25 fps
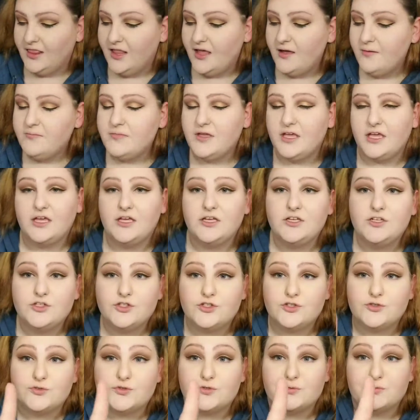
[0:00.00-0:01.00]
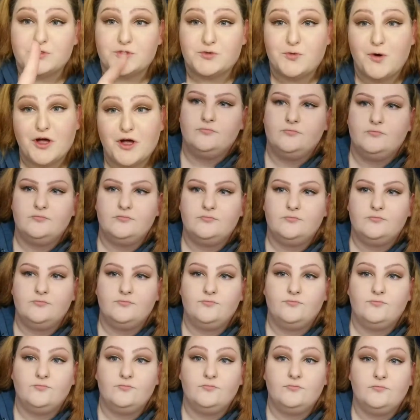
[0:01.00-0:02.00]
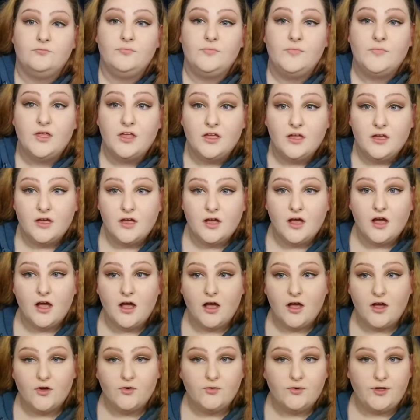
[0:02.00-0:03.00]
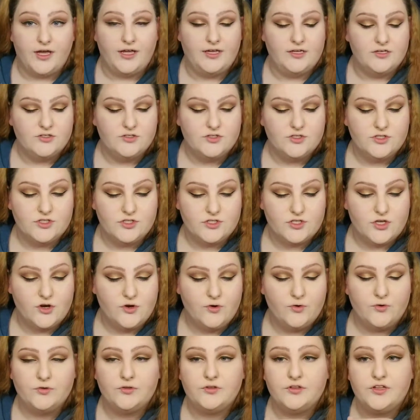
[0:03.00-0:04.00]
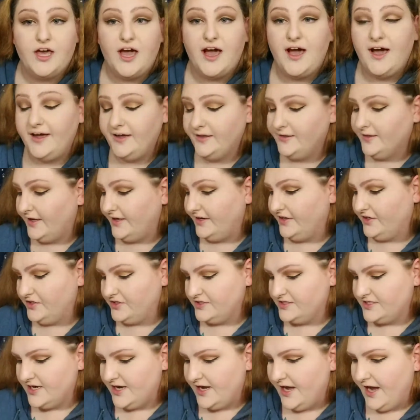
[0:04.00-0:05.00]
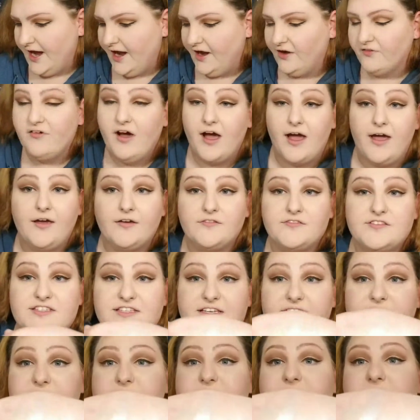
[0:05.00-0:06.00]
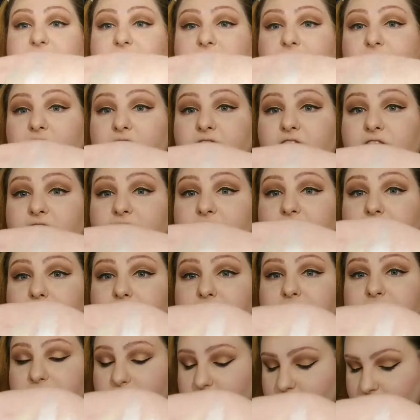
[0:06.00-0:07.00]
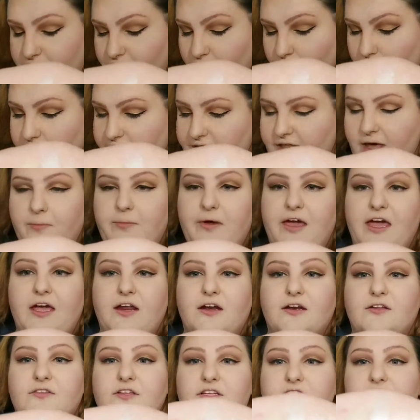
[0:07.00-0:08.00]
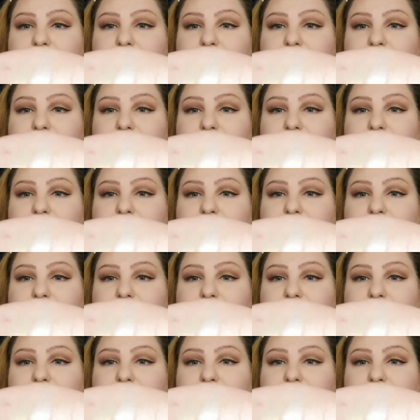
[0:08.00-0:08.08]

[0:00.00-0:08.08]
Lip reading: Let me do some swatches. Okay, so the highlighters that I have 6 of them. There's 4 in that pan and